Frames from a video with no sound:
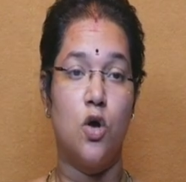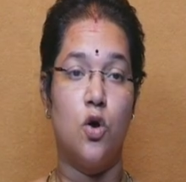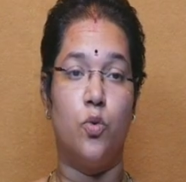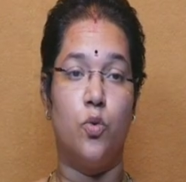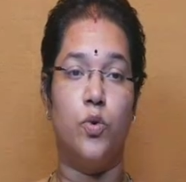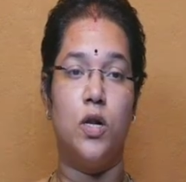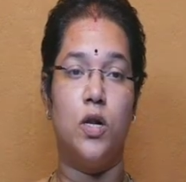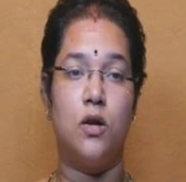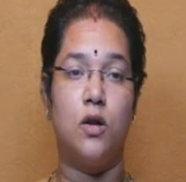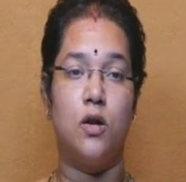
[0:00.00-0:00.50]

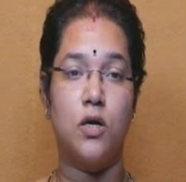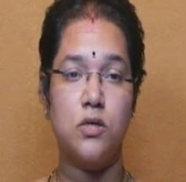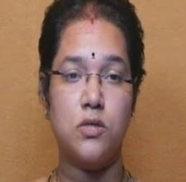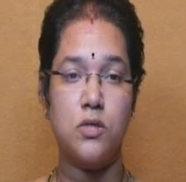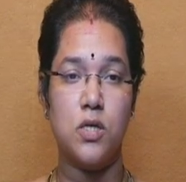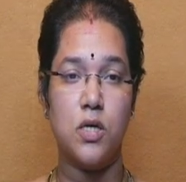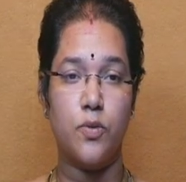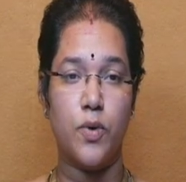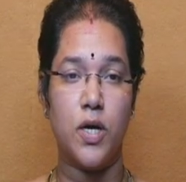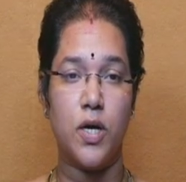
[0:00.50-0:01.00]
will not
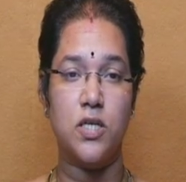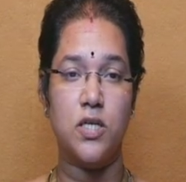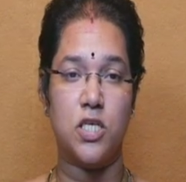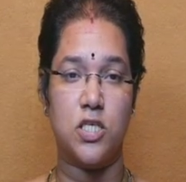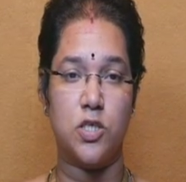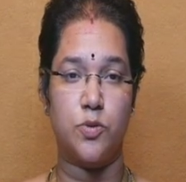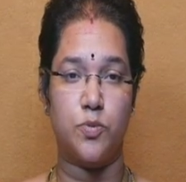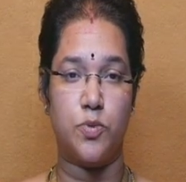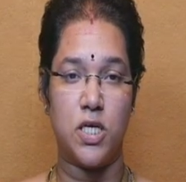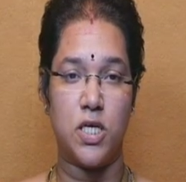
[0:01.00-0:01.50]
require
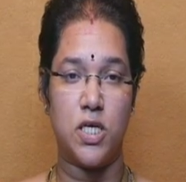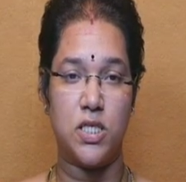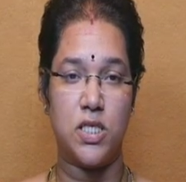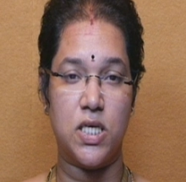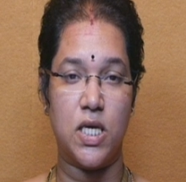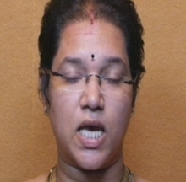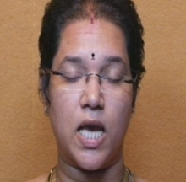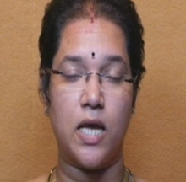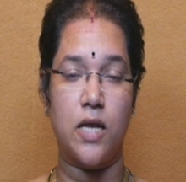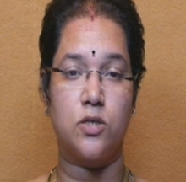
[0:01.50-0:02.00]
such
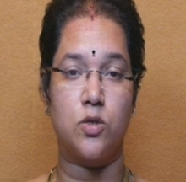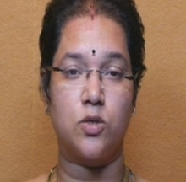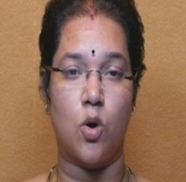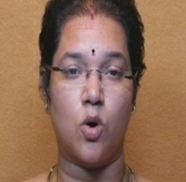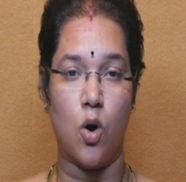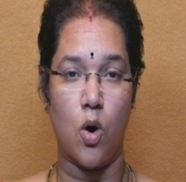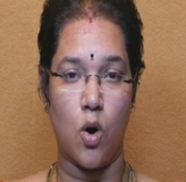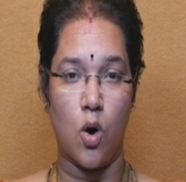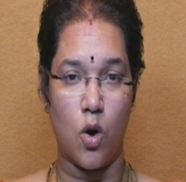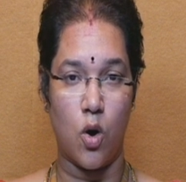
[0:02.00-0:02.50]
bracing at
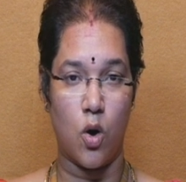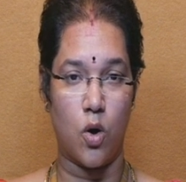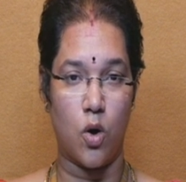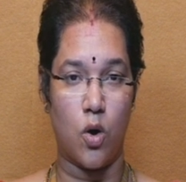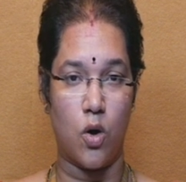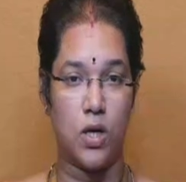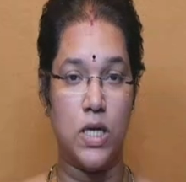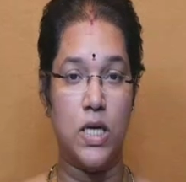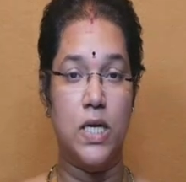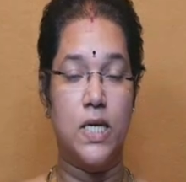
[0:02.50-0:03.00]
all,